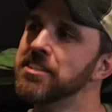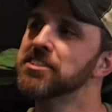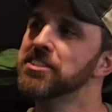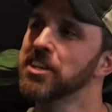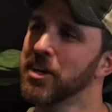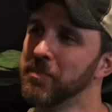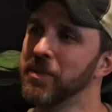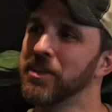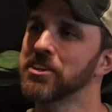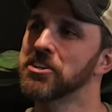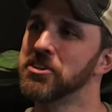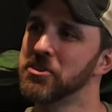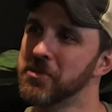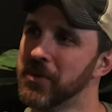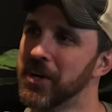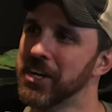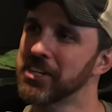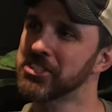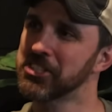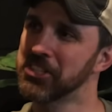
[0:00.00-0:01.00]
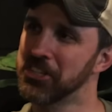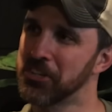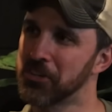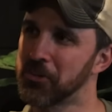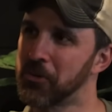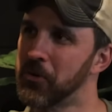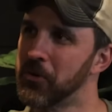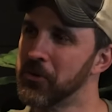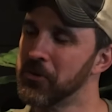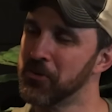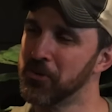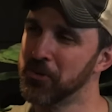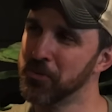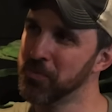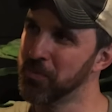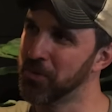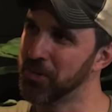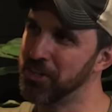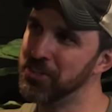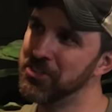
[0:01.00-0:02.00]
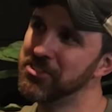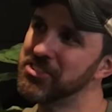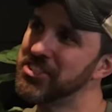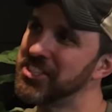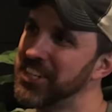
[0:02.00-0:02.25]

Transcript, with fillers: this up like you were actually in a courtroom? Were you oh,